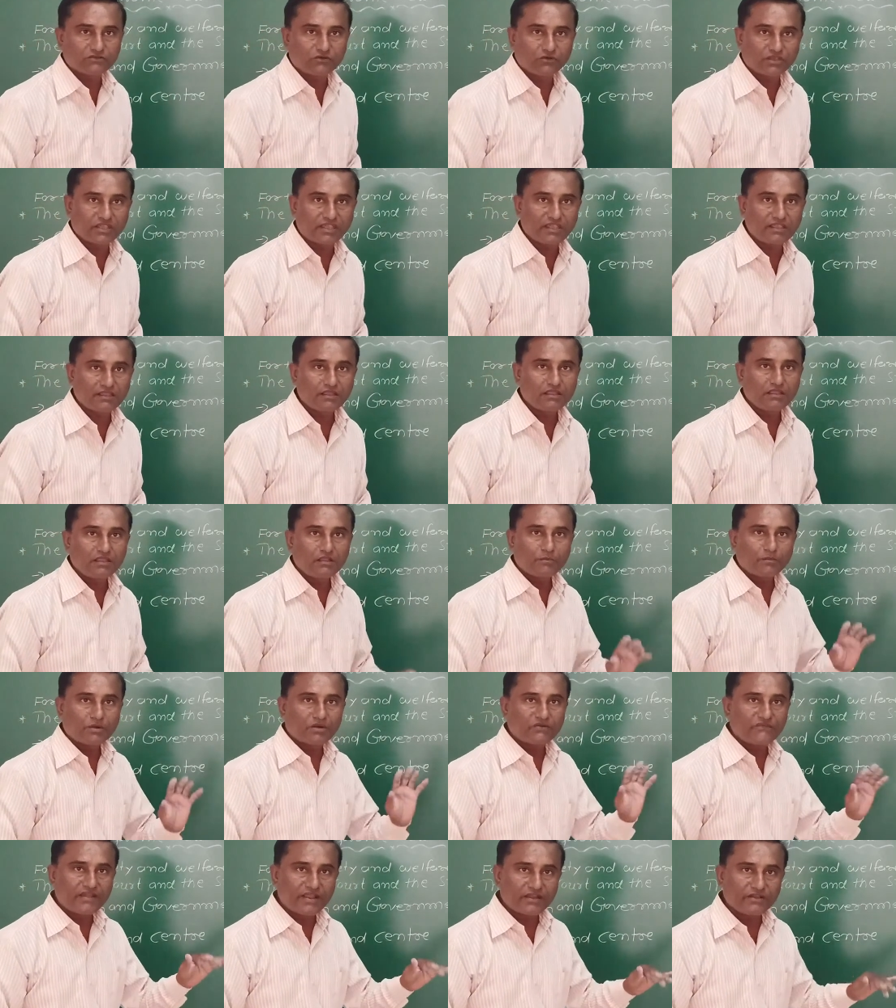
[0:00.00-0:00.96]
Okay?
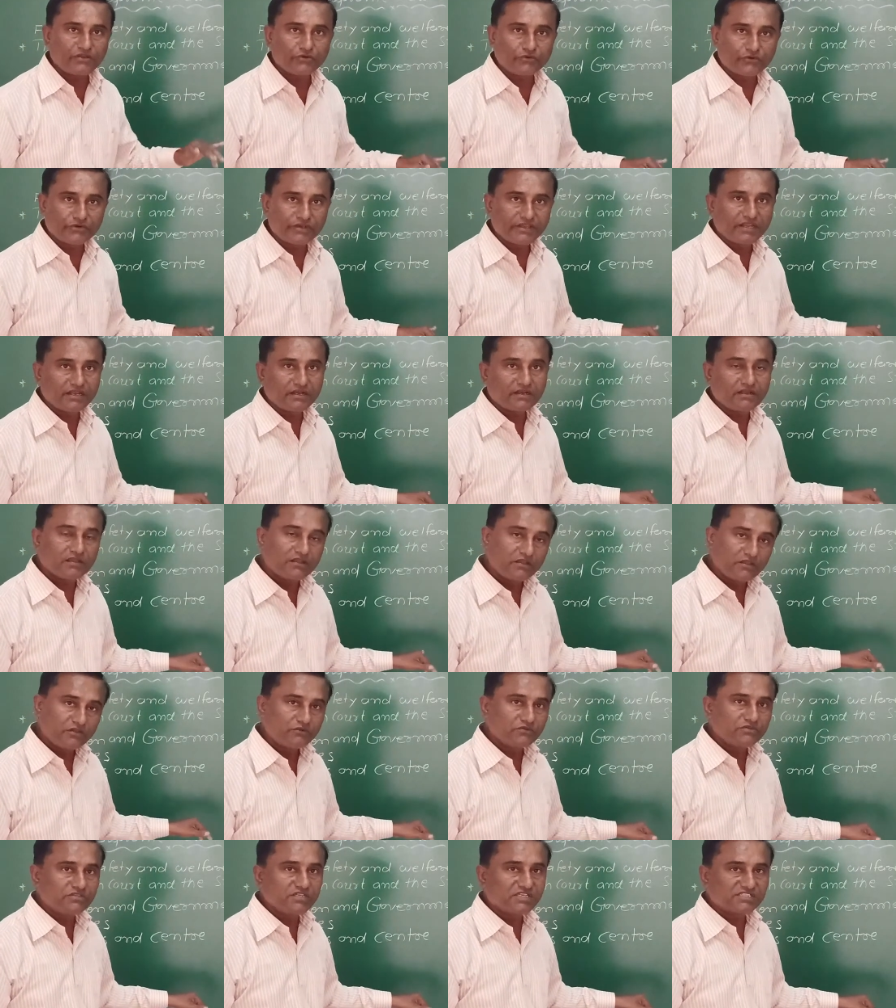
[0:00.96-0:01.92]
But when you
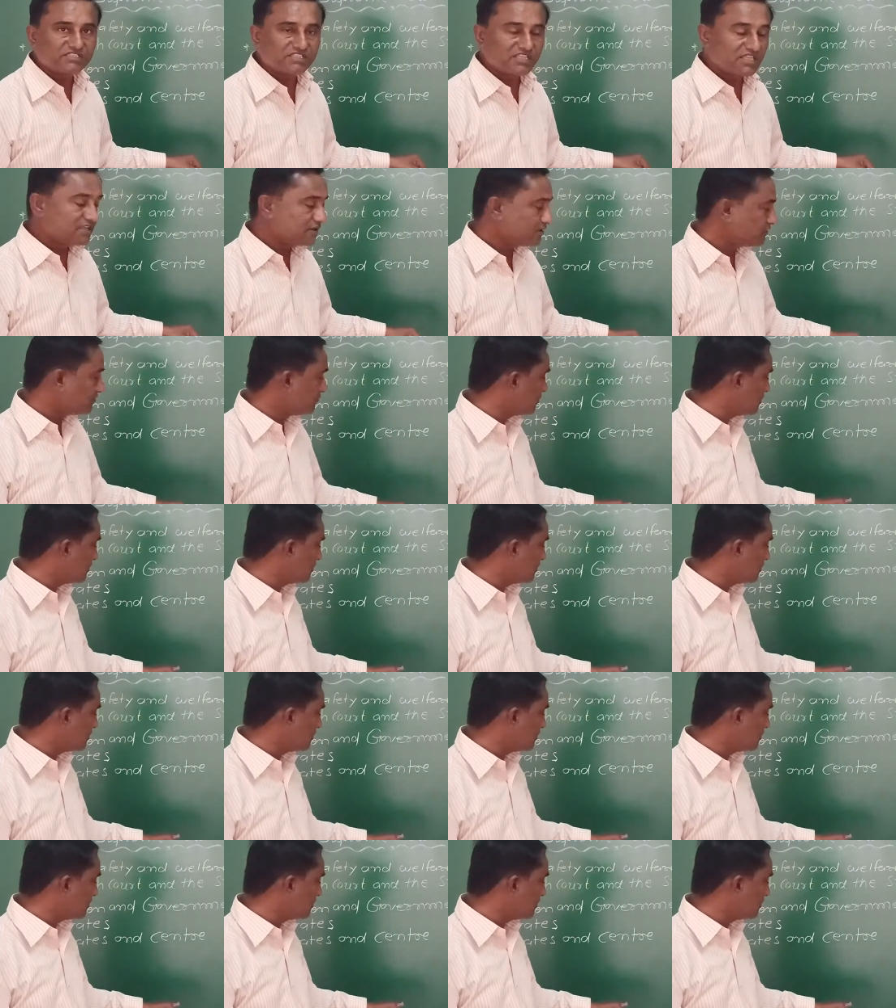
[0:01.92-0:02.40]
read, you just think.